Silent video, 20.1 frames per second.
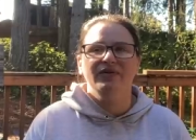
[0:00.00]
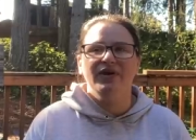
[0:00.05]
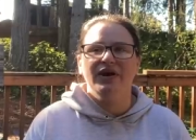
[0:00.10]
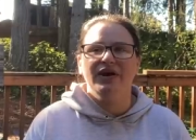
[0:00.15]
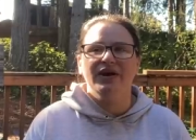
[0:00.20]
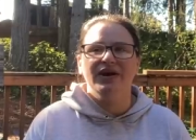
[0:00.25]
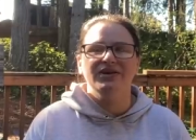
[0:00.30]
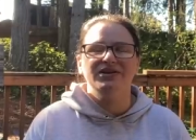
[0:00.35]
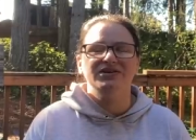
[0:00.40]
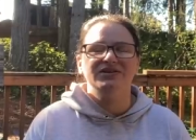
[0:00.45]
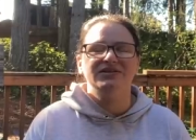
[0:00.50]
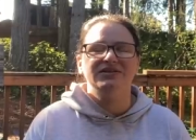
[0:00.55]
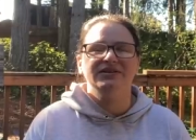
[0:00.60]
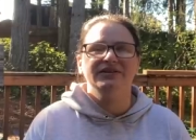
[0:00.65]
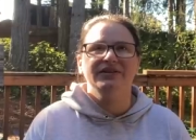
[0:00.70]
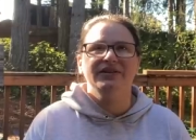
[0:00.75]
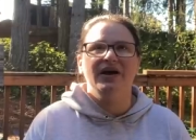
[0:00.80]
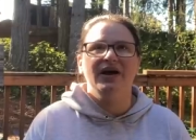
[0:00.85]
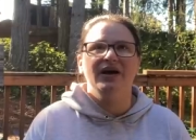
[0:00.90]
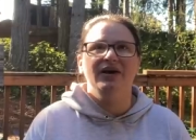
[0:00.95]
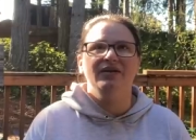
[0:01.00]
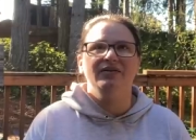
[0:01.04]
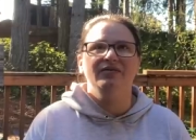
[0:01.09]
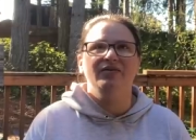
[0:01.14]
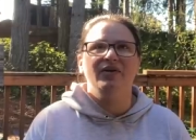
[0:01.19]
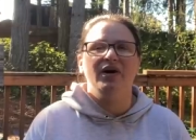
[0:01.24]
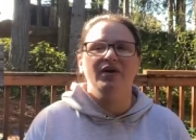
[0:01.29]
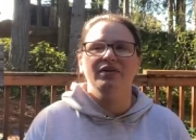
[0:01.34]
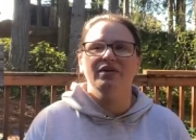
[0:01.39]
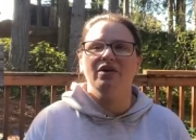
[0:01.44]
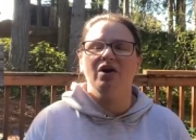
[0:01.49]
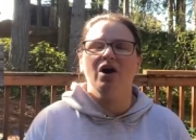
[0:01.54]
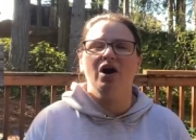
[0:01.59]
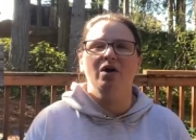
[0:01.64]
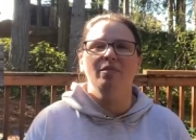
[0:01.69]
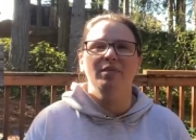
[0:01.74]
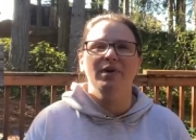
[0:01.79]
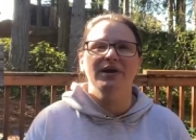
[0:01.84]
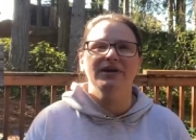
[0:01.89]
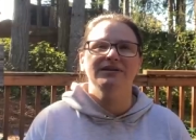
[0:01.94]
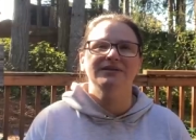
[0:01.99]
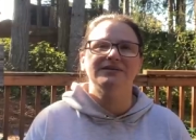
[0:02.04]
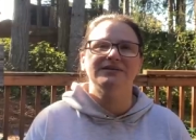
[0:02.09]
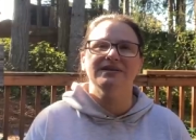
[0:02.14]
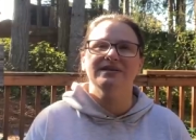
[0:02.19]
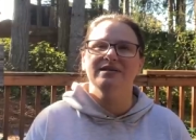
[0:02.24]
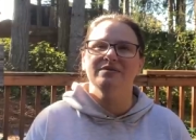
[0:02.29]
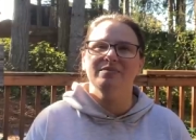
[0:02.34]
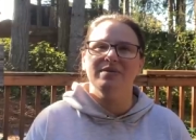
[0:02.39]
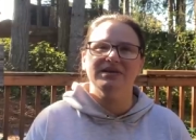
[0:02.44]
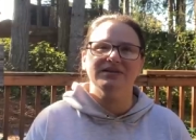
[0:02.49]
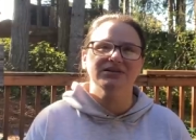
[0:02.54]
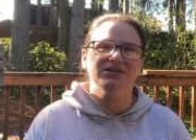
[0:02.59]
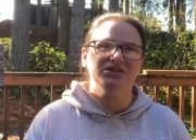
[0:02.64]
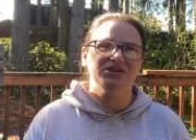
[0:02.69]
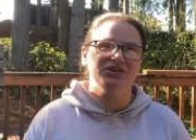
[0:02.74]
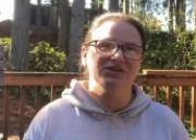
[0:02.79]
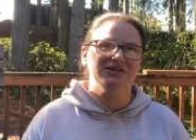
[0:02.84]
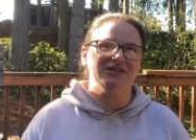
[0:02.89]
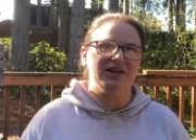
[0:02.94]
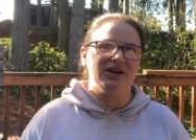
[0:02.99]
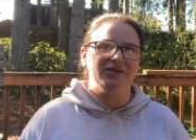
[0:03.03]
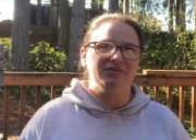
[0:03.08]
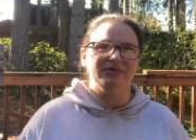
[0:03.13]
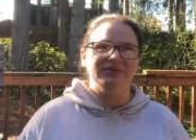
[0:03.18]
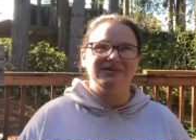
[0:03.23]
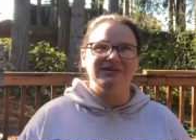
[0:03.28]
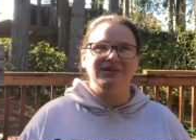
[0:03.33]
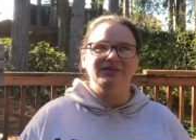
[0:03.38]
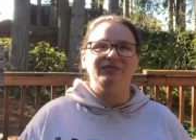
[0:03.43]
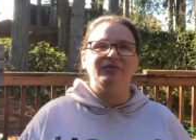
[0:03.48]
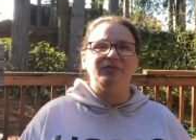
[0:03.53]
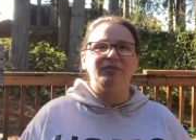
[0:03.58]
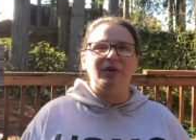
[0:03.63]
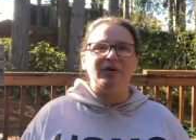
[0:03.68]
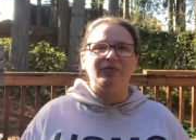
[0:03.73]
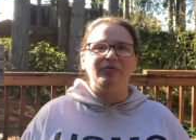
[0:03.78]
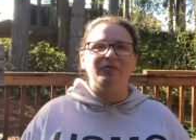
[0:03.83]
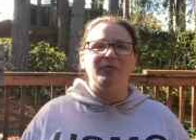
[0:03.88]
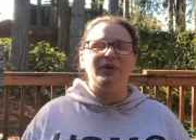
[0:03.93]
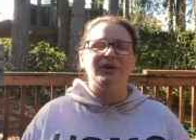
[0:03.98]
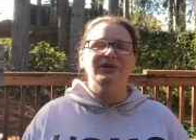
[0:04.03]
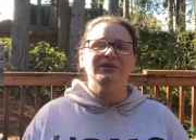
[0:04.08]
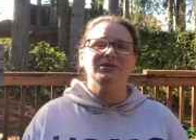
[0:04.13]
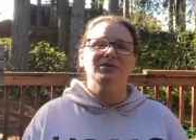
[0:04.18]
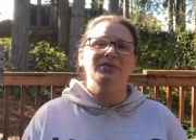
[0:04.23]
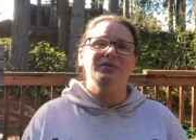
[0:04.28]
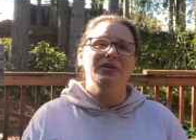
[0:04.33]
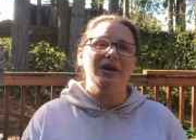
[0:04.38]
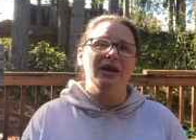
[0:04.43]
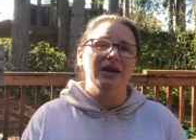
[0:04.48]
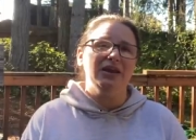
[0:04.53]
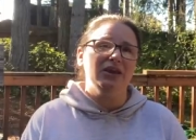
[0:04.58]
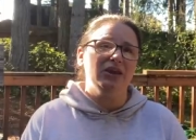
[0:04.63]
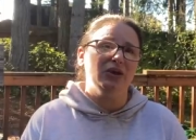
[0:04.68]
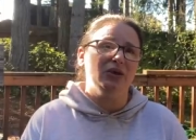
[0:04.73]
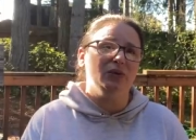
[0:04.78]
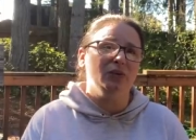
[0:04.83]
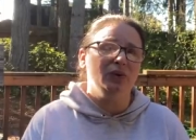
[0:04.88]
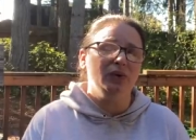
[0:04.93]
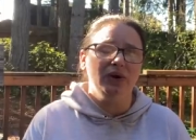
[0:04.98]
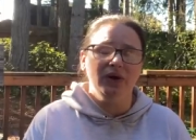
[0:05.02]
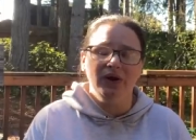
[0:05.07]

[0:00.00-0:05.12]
and I just love all the comments and the messages that I receive from everybody. So thank you.